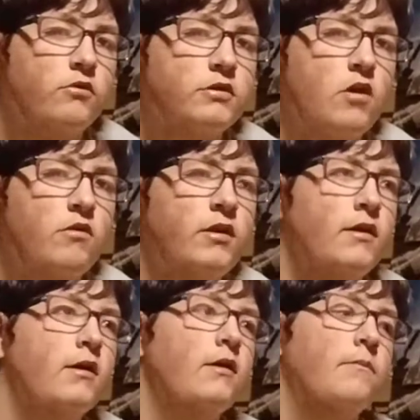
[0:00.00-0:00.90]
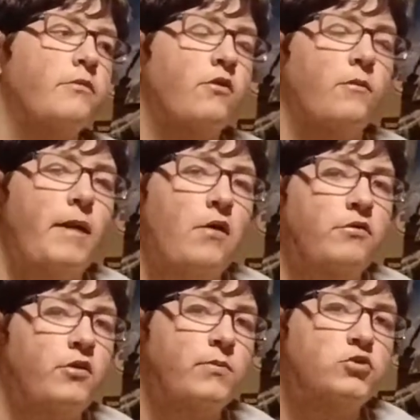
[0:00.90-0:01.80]
it's going. So it
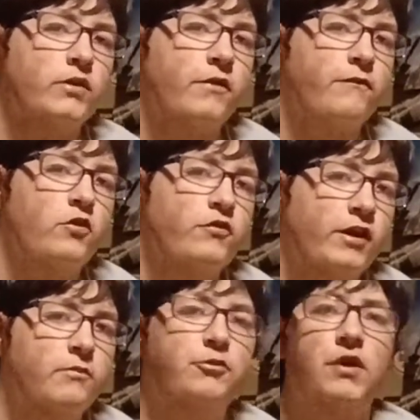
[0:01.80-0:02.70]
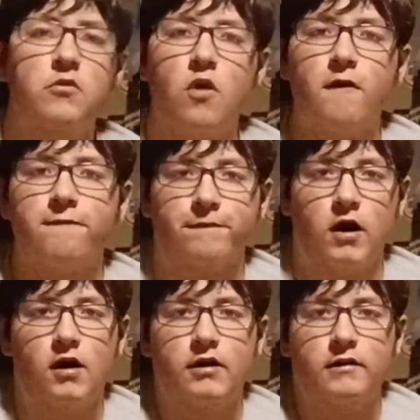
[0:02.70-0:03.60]
bounces between a few things, but they were all
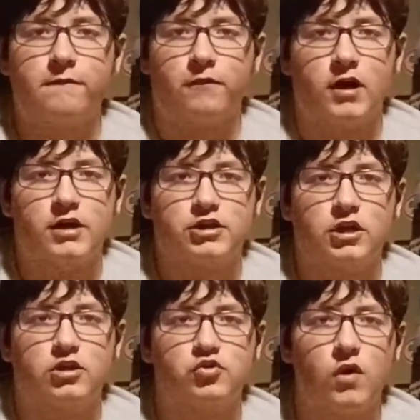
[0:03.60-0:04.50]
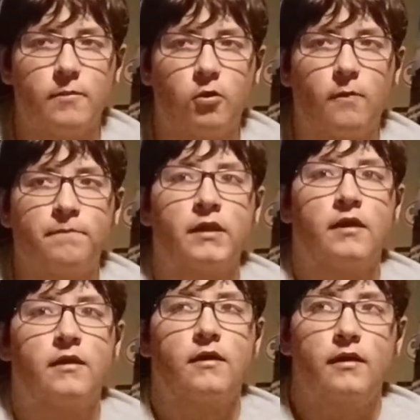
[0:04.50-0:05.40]
fun and fresh and enjoyable.
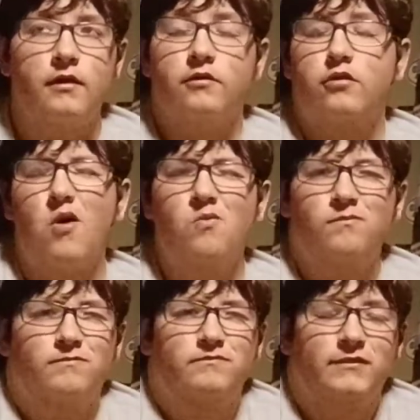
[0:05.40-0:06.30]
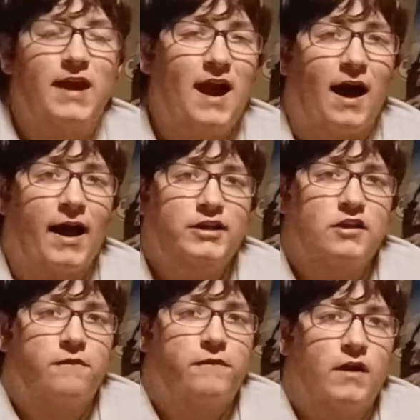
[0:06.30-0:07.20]
So, yeah, I
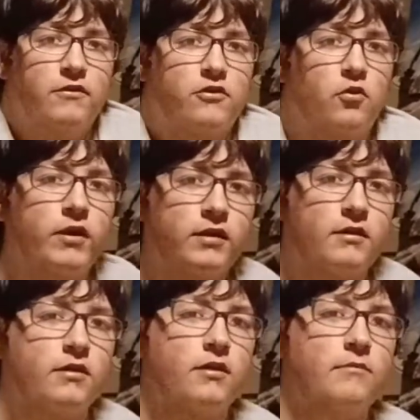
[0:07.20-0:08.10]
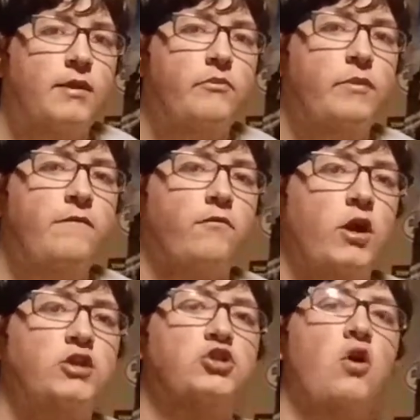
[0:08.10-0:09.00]
just found the story to sometimes be
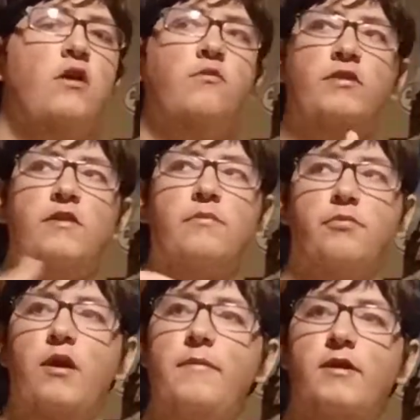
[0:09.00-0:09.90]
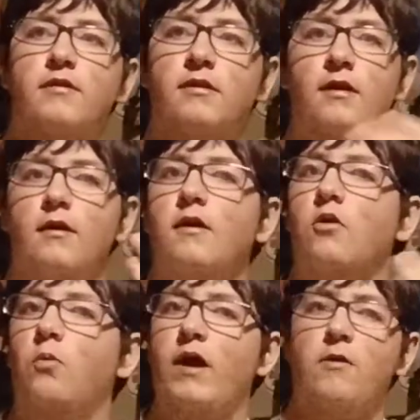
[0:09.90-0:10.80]
fresh, starting with this premise
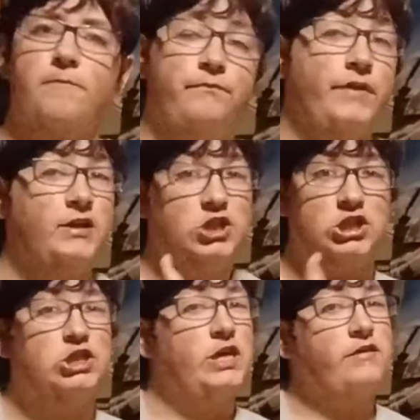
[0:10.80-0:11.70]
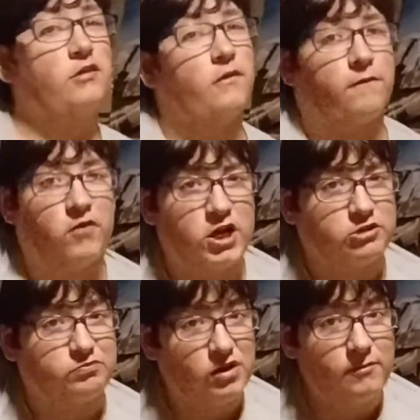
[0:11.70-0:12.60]
where it's just a
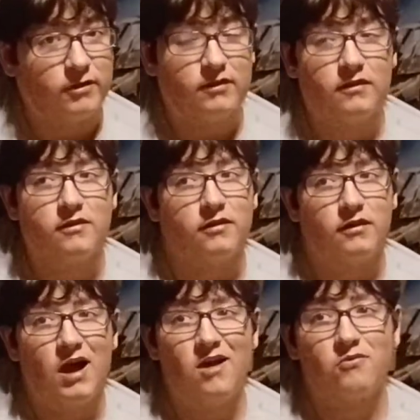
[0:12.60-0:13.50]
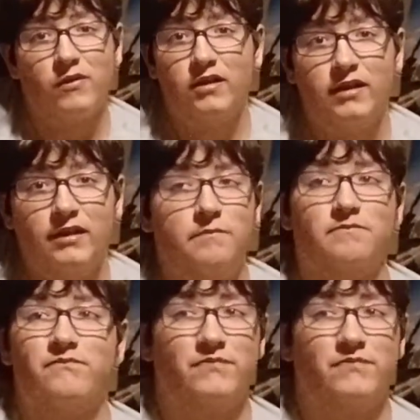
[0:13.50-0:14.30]
fresh premise. It's not really